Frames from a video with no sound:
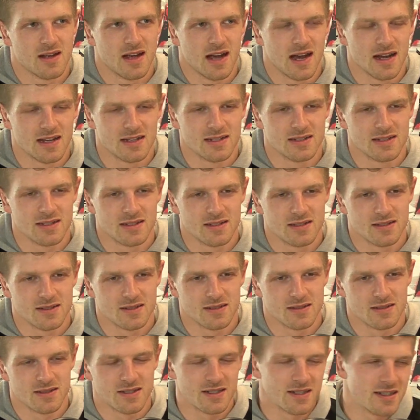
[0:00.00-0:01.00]
And
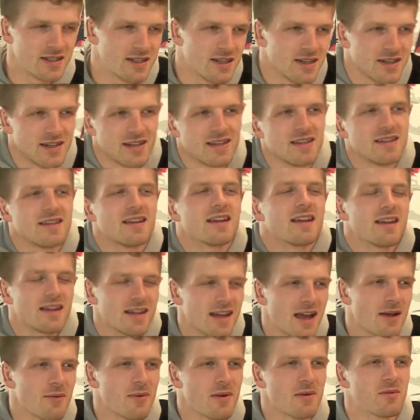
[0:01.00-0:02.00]
you
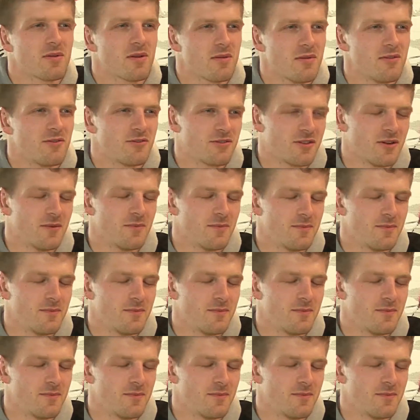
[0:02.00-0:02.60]
get where I'm coming from.